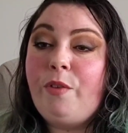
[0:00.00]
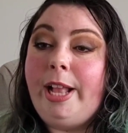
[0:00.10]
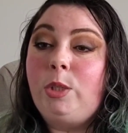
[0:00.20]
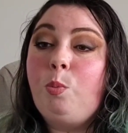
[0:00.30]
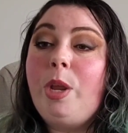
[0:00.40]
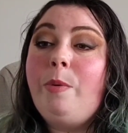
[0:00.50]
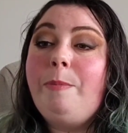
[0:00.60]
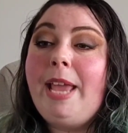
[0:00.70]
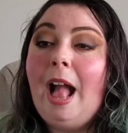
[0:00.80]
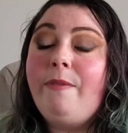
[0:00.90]
friends we would
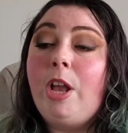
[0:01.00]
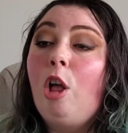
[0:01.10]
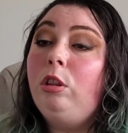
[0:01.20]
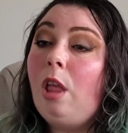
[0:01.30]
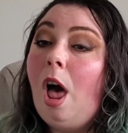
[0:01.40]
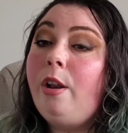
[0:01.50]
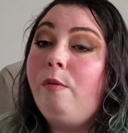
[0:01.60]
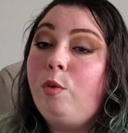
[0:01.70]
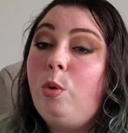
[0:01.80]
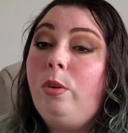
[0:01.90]
be having a lot
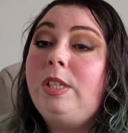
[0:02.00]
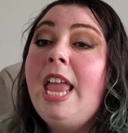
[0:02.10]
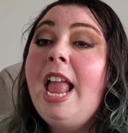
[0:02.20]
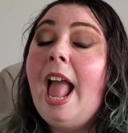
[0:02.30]
of rules,